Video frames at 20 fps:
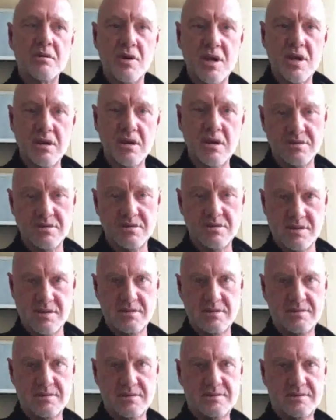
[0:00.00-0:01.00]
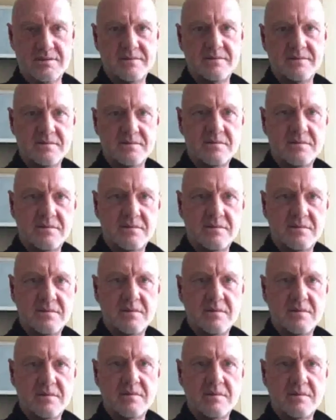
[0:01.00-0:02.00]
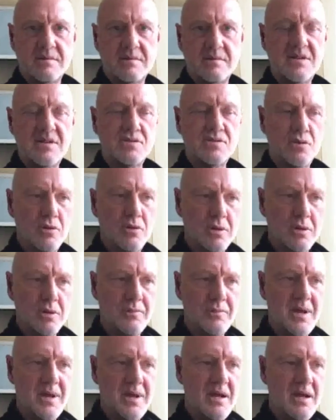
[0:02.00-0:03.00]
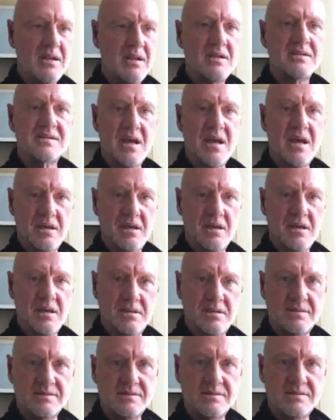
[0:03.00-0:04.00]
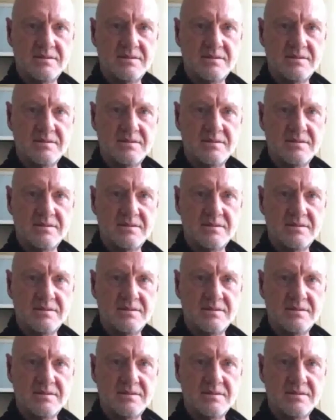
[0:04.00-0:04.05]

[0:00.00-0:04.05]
30 deals. It's all about scale.